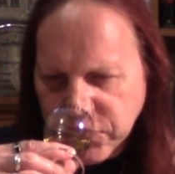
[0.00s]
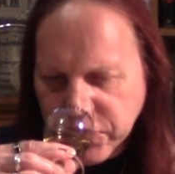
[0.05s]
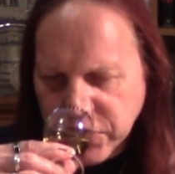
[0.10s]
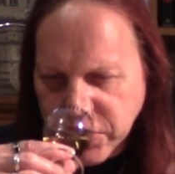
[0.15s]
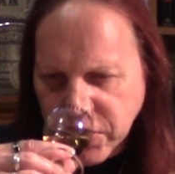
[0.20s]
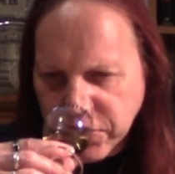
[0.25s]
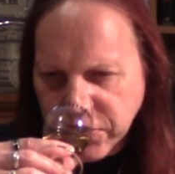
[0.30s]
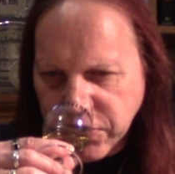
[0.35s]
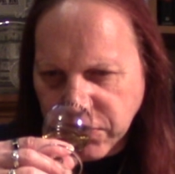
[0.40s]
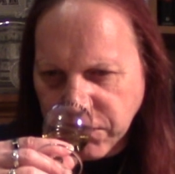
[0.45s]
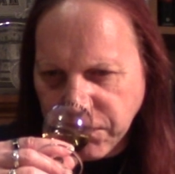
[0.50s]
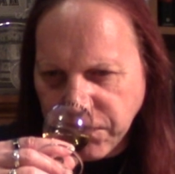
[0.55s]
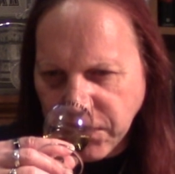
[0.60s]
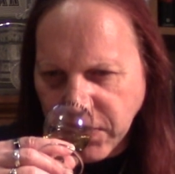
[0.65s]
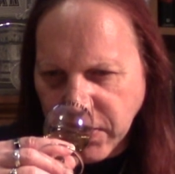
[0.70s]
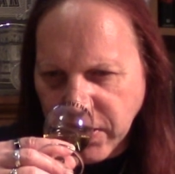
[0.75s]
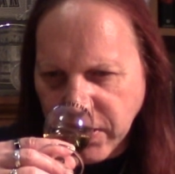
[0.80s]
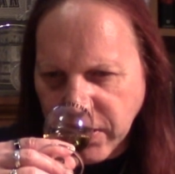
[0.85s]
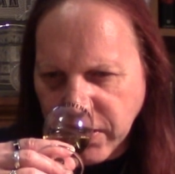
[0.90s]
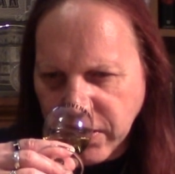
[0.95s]
touch of
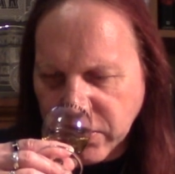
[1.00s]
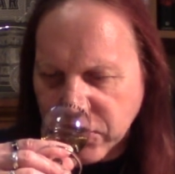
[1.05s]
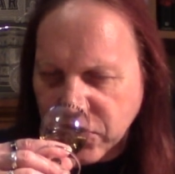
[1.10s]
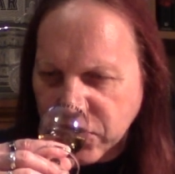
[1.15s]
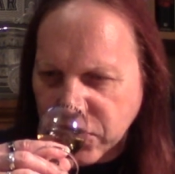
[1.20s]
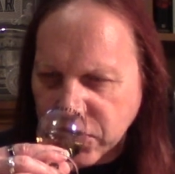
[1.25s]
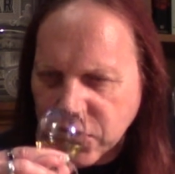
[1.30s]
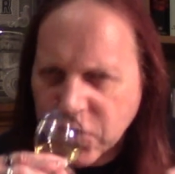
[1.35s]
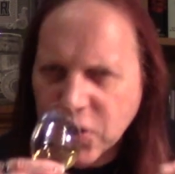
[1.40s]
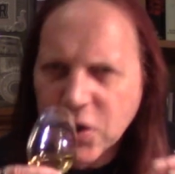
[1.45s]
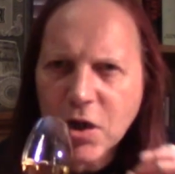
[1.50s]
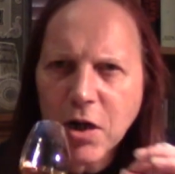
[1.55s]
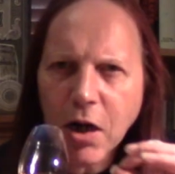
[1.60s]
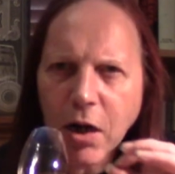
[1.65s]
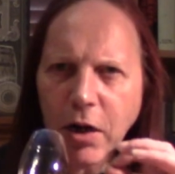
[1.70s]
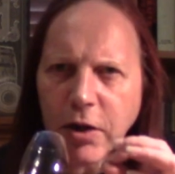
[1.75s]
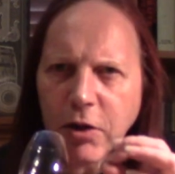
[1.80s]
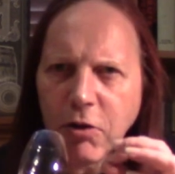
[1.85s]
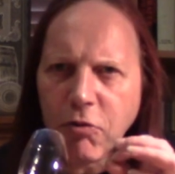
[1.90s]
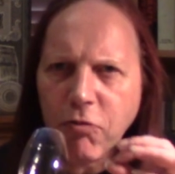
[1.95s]

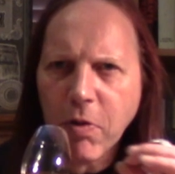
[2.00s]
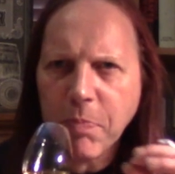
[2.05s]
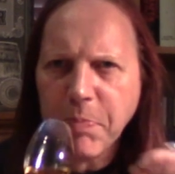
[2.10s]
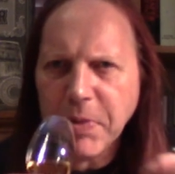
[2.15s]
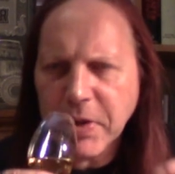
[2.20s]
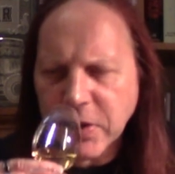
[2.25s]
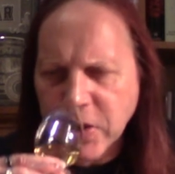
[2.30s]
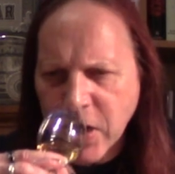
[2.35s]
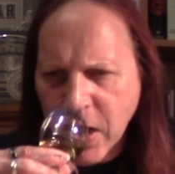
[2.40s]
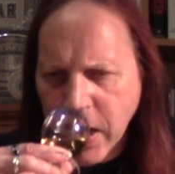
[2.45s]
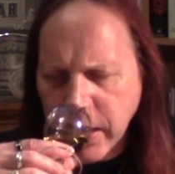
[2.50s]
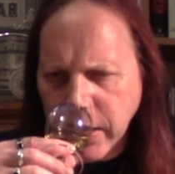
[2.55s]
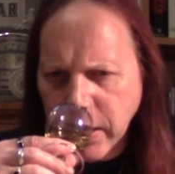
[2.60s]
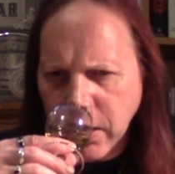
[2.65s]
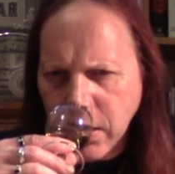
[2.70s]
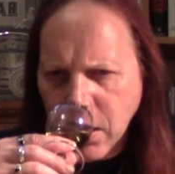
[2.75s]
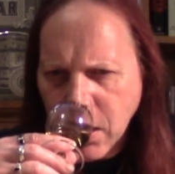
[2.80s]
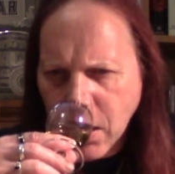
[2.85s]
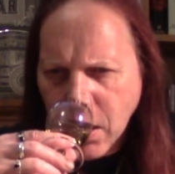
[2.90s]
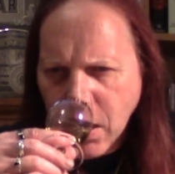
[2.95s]
slight grippy
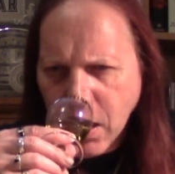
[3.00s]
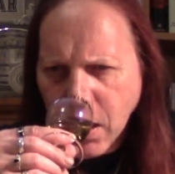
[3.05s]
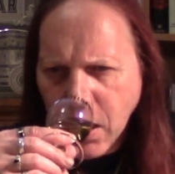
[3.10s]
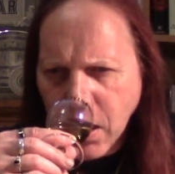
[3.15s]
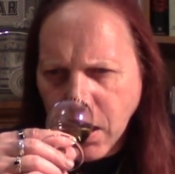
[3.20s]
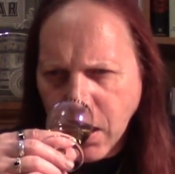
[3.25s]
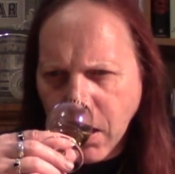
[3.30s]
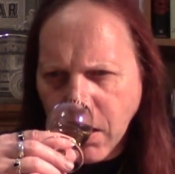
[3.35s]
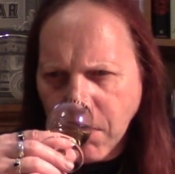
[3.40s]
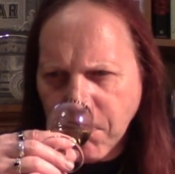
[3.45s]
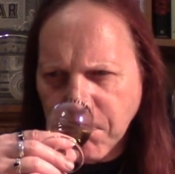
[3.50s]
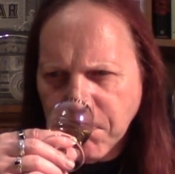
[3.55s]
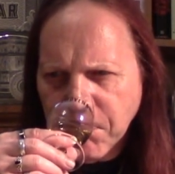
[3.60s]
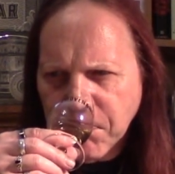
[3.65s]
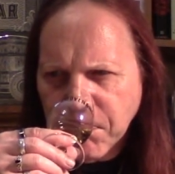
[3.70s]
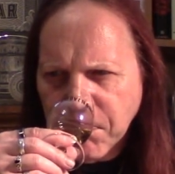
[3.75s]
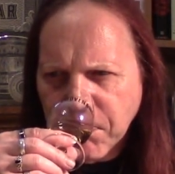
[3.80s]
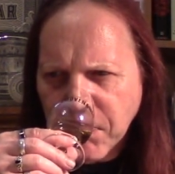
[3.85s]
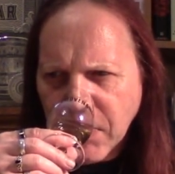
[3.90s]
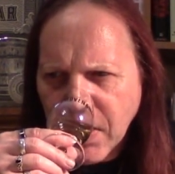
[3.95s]
tannin, but
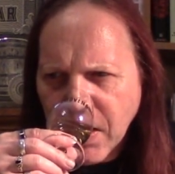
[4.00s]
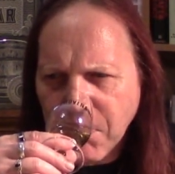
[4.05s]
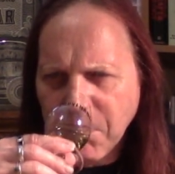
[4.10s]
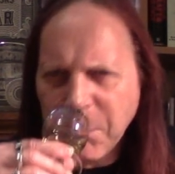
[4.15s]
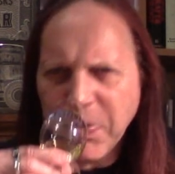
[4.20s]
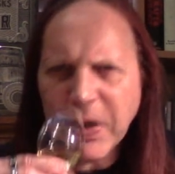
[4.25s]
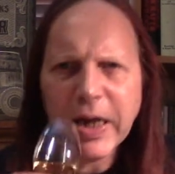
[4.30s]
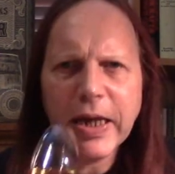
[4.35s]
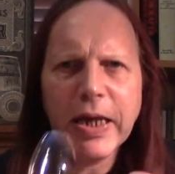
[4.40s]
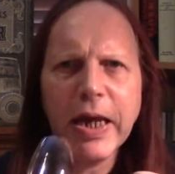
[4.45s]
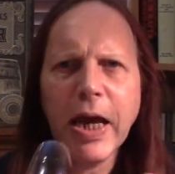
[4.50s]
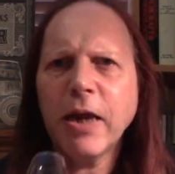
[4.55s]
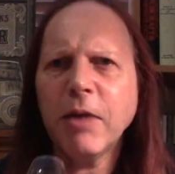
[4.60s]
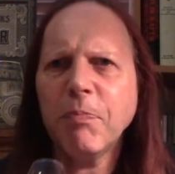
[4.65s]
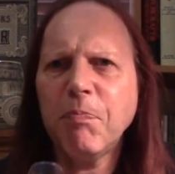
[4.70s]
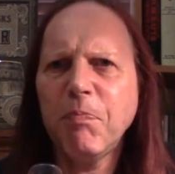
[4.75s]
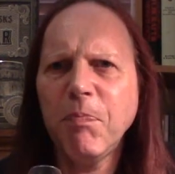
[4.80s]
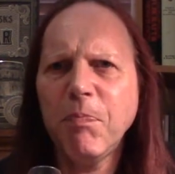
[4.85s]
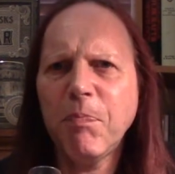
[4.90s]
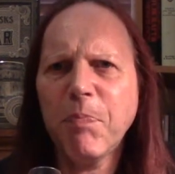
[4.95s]

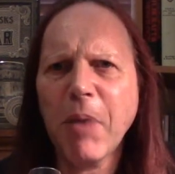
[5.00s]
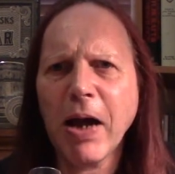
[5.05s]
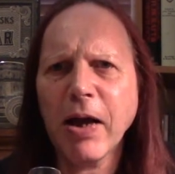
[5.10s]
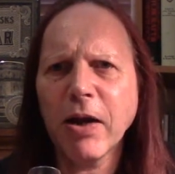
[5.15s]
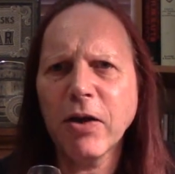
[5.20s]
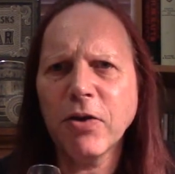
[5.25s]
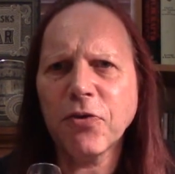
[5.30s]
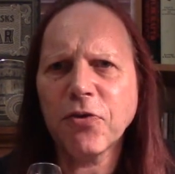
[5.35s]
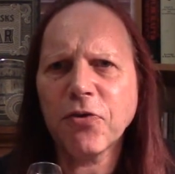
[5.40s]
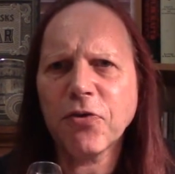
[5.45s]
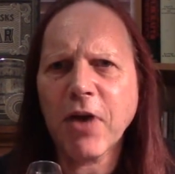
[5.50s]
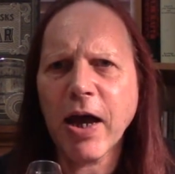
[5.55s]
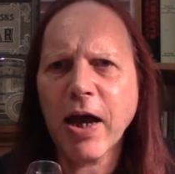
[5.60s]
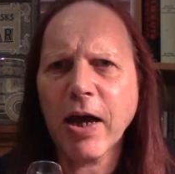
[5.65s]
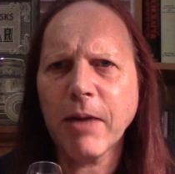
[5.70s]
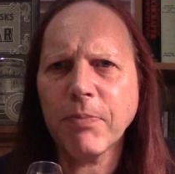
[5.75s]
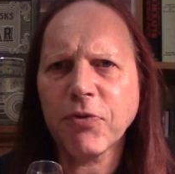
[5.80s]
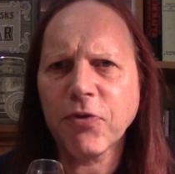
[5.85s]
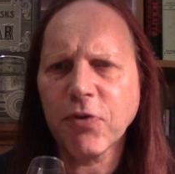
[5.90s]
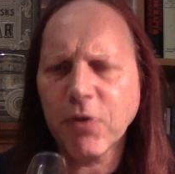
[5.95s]
again balanced
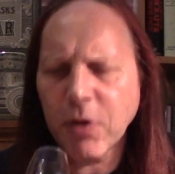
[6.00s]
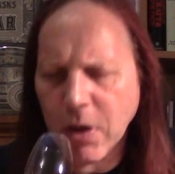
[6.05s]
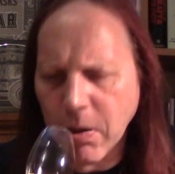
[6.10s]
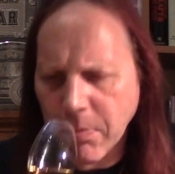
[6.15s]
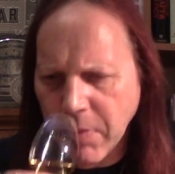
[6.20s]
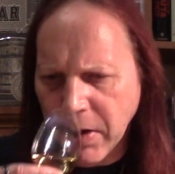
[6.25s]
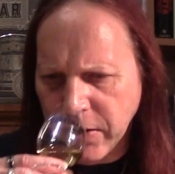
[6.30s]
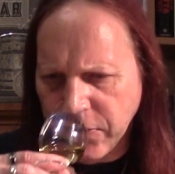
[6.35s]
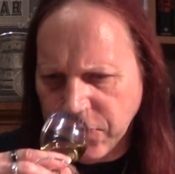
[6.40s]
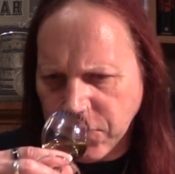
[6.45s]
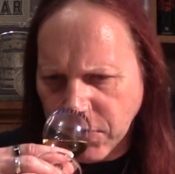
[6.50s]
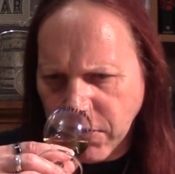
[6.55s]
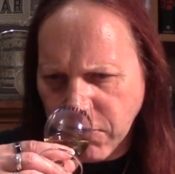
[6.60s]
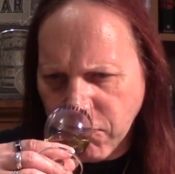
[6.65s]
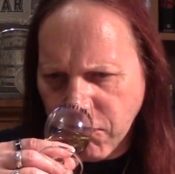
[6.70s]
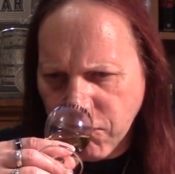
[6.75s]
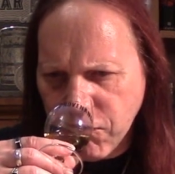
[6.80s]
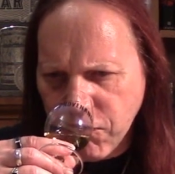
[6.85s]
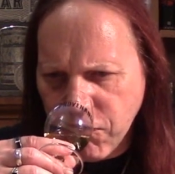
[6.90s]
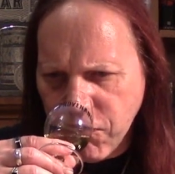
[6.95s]
absolutely
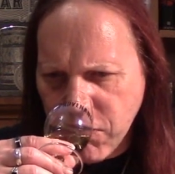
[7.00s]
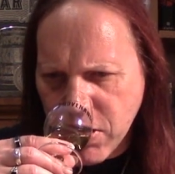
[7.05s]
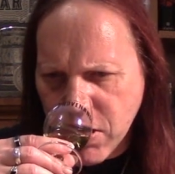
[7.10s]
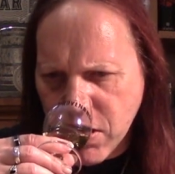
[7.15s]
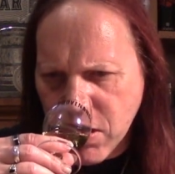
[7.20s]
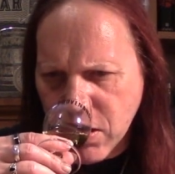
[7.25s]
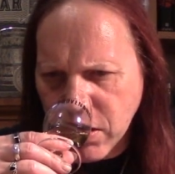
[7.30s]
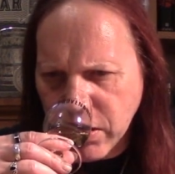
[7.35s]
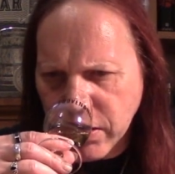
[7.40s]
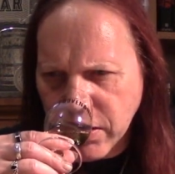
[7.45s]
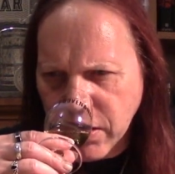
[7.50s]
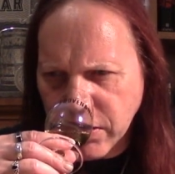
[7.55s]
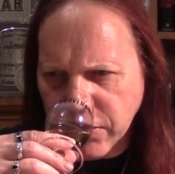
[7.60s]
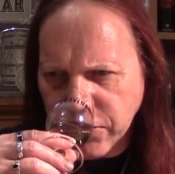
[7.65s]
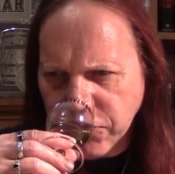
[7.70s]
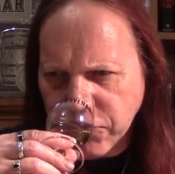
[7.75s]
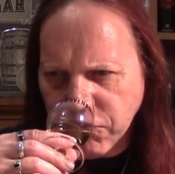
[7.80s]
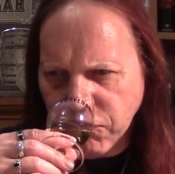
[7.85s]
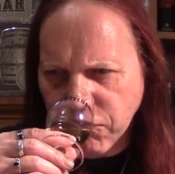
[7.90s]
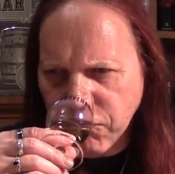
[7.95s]
amazingly, really
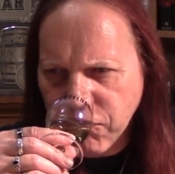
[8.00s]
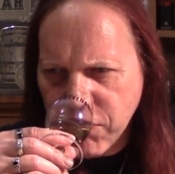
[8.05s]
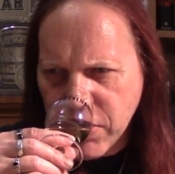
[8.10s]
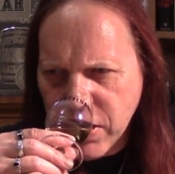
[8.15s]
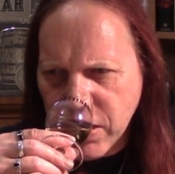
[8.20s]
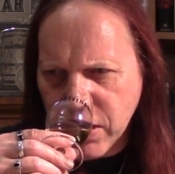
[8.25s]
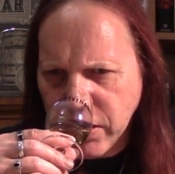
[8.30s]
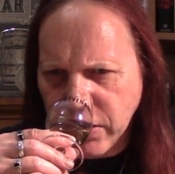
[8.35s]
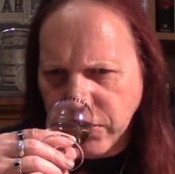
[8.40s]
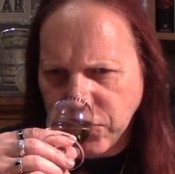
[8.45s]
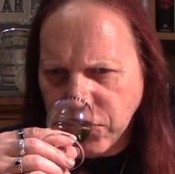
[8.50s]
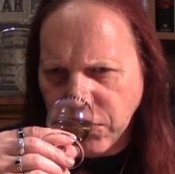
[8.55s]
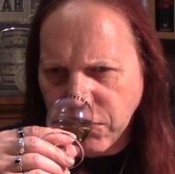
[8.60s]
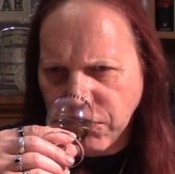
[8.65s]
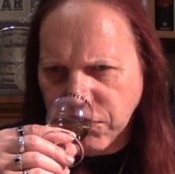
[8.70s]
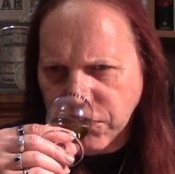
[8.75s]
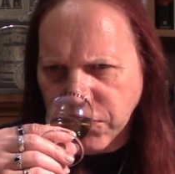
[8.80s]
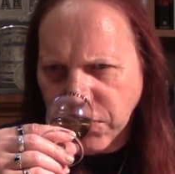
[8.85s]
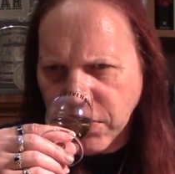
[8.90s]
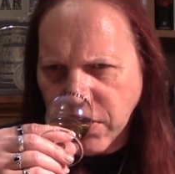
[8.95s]
nice, really
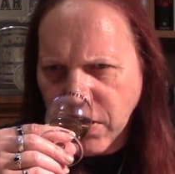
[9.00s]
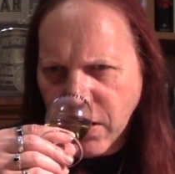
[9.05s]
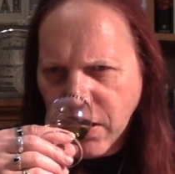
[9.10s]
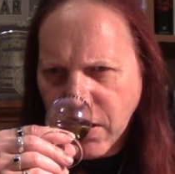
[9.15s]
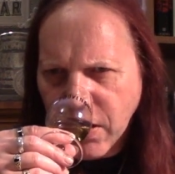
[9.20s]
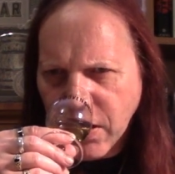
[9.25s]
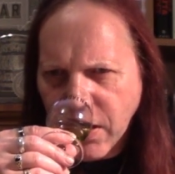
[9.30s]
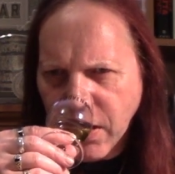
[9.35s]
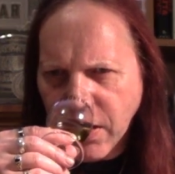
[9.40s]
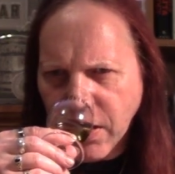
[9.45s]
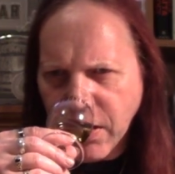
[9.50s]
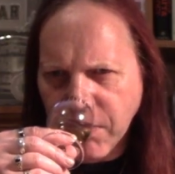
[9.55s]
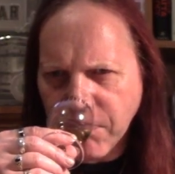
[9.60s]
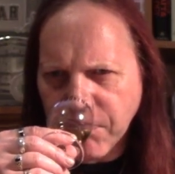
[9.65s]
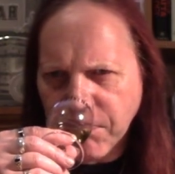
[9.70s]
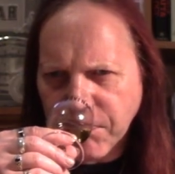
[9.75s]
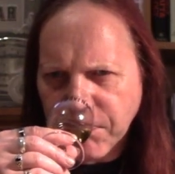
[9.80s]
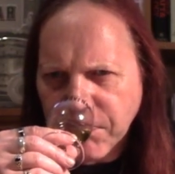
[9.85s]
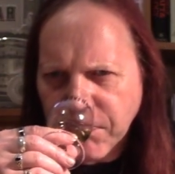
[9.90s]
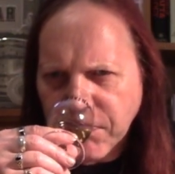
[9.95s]
juicy. I